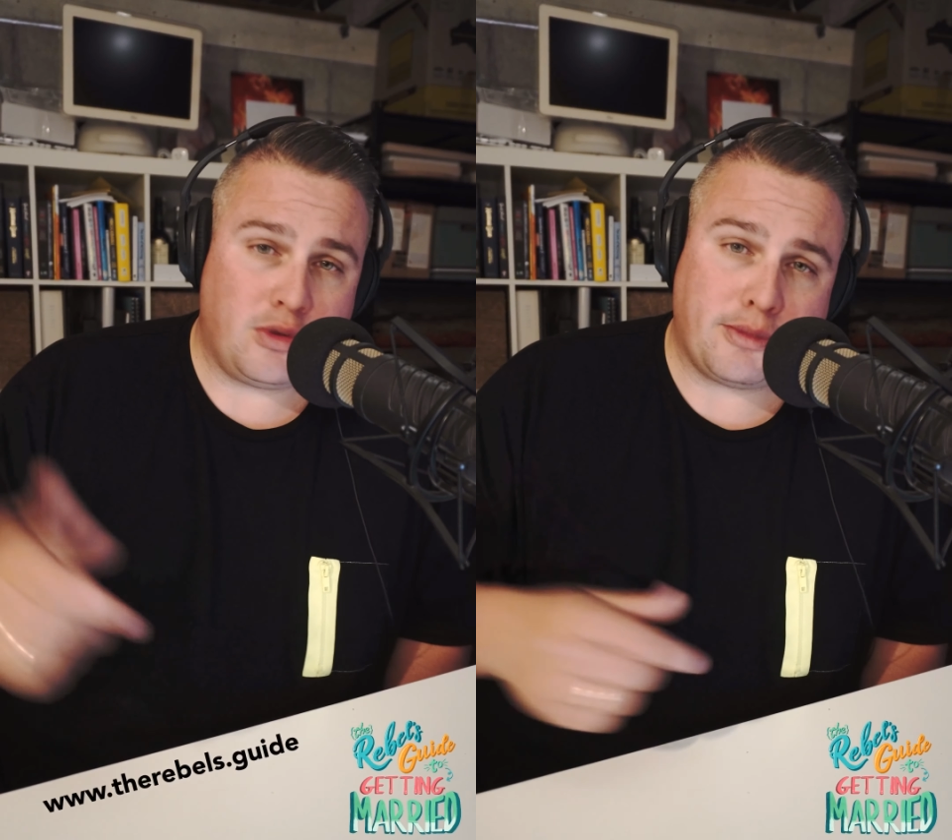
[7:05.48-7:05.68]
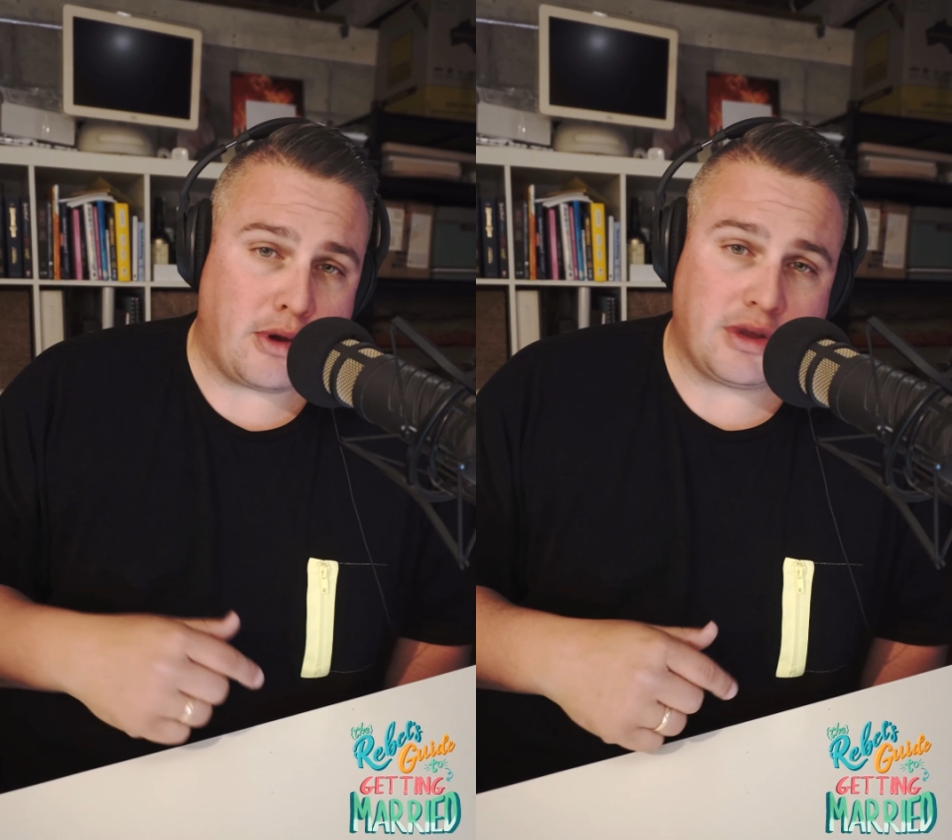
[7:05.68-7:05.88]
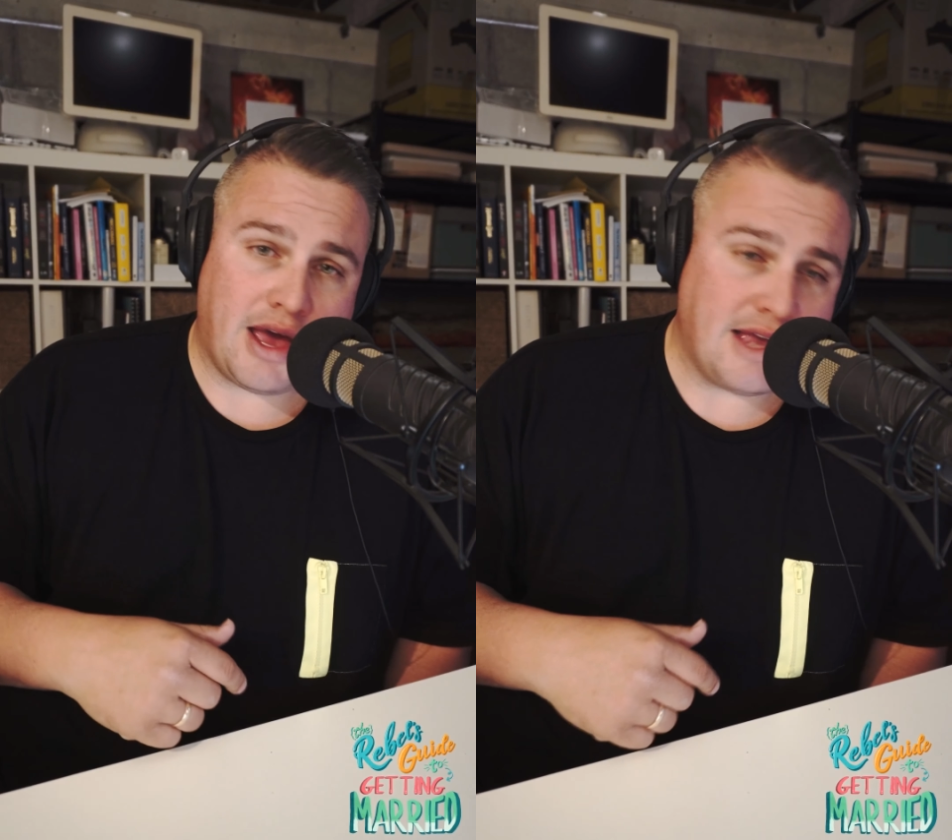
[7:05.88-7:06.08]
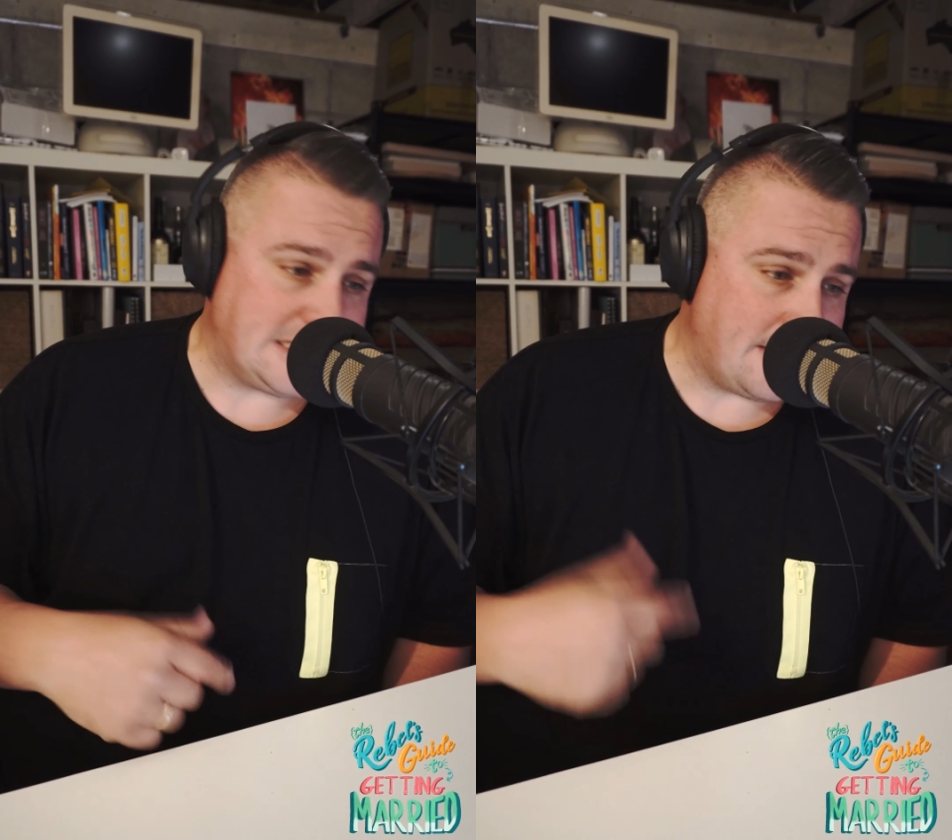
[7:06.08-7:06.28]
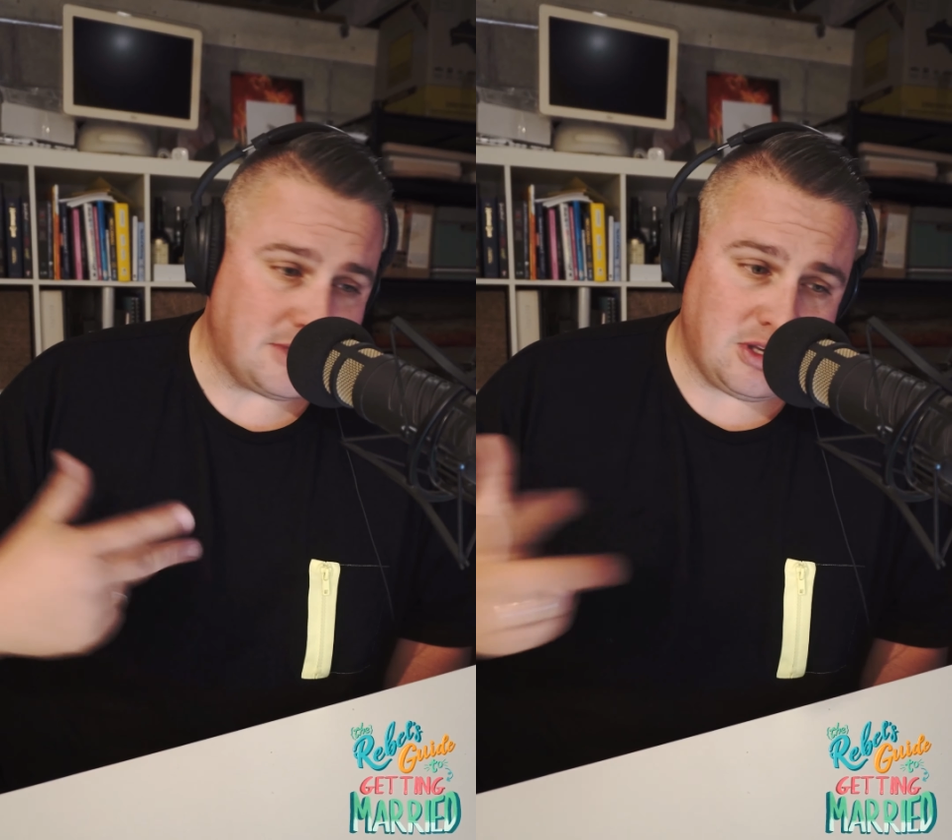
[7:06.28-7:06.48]
the
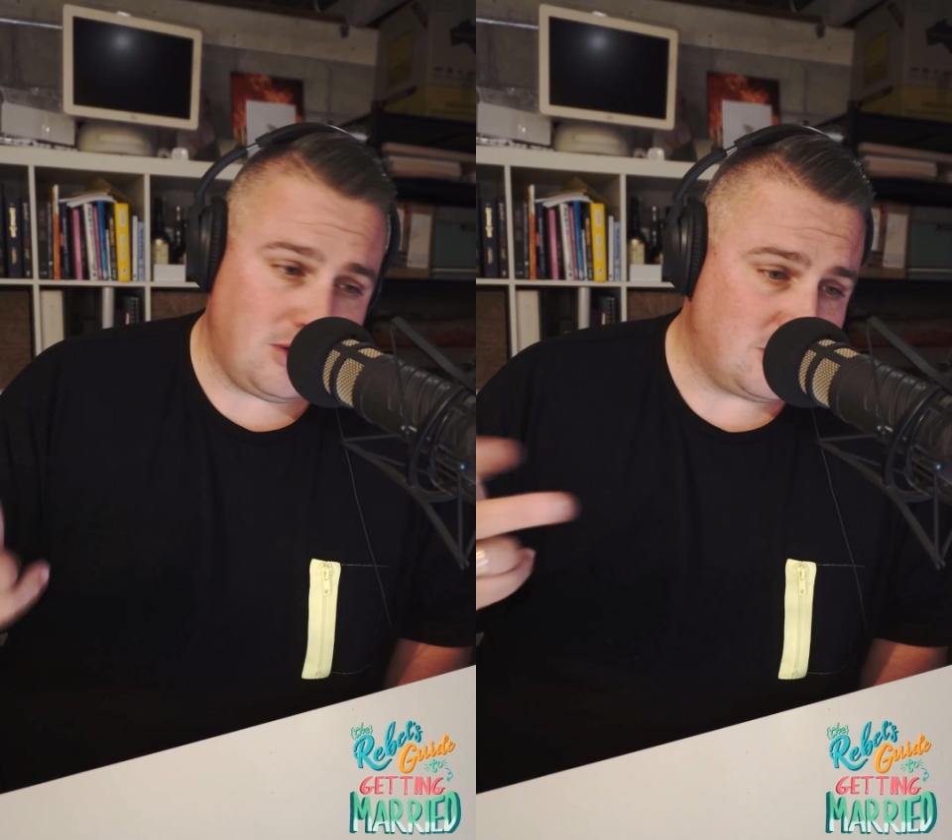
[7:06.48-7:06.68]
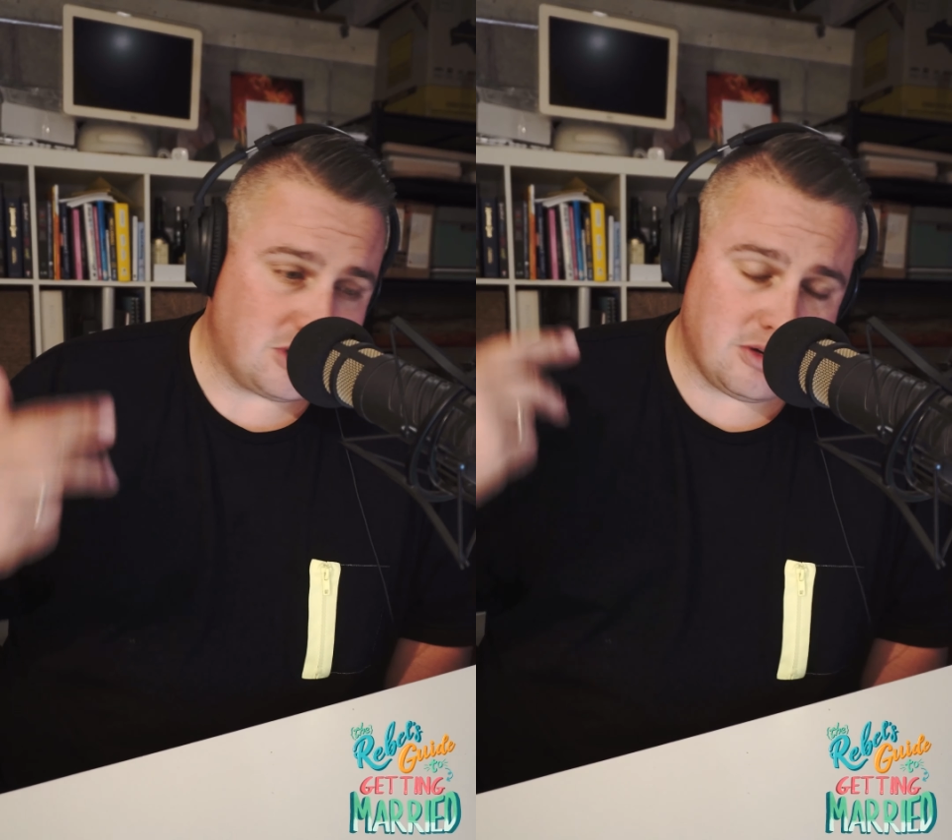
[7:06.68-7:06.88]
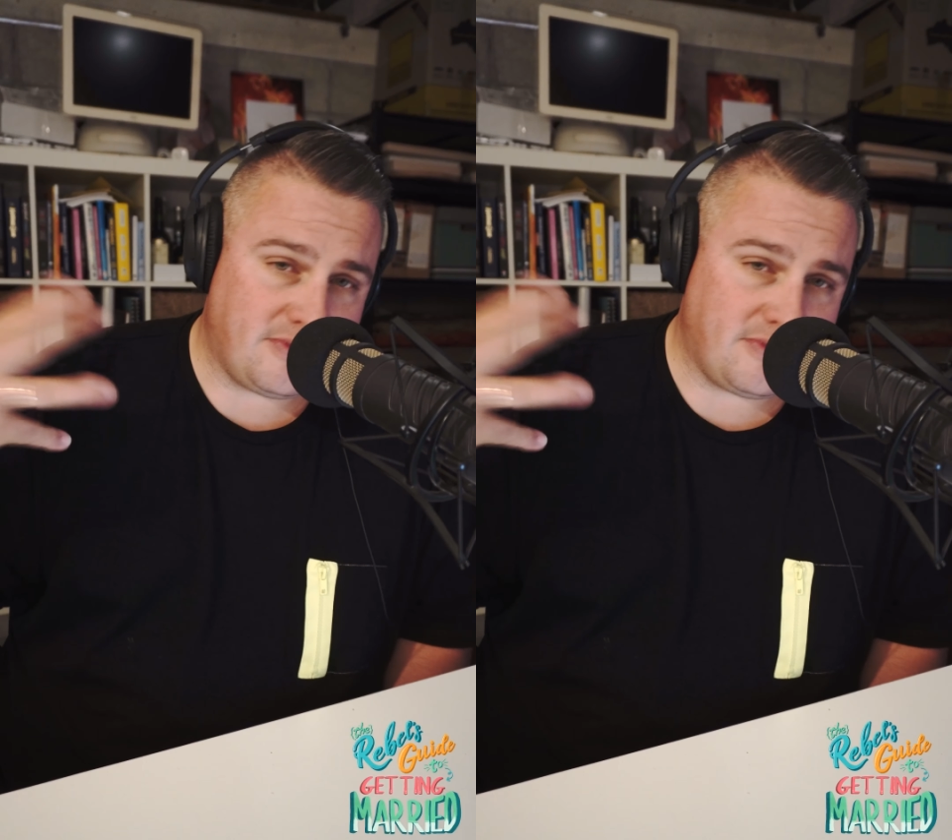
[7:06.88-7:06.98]
podcast apps, YouTube,